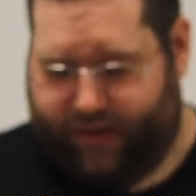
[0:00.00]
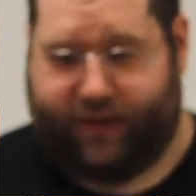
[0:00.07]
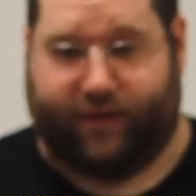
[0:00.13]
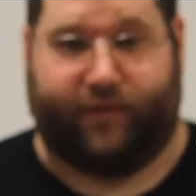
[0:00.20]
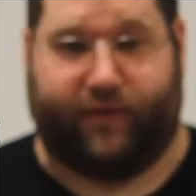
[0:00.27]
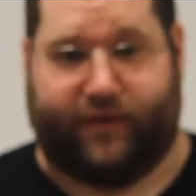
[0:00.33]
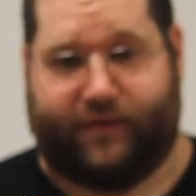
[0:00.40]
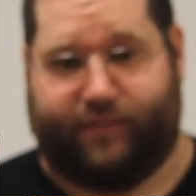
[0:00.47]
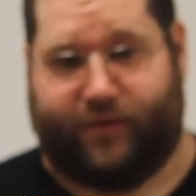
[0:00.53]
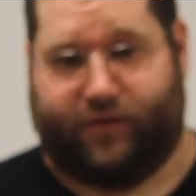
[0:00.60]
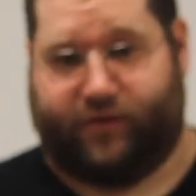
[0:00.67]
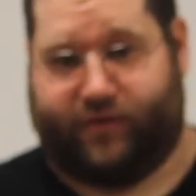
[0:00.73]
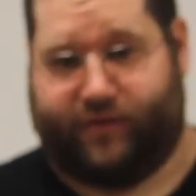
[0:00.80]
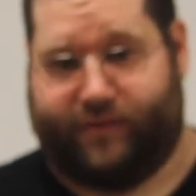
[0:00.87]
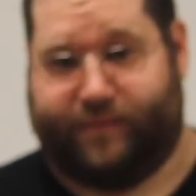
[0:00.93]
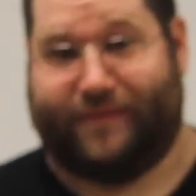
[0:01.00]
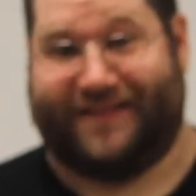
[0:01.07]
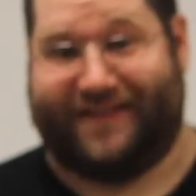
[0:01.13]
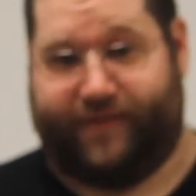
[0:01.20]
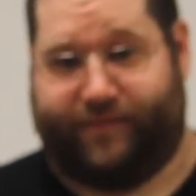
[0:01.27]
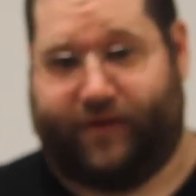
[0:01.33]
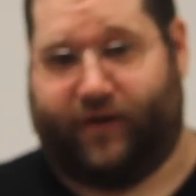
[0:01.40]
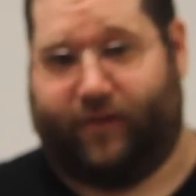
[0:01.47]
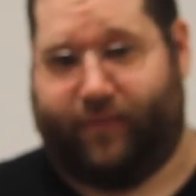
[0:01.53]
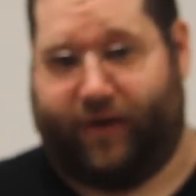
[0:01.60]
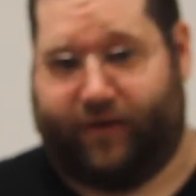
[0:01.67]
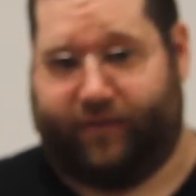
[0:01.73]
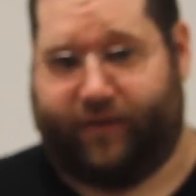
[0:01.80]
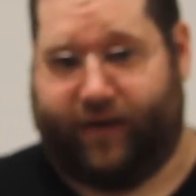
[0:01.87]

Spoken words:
giving a specific amount of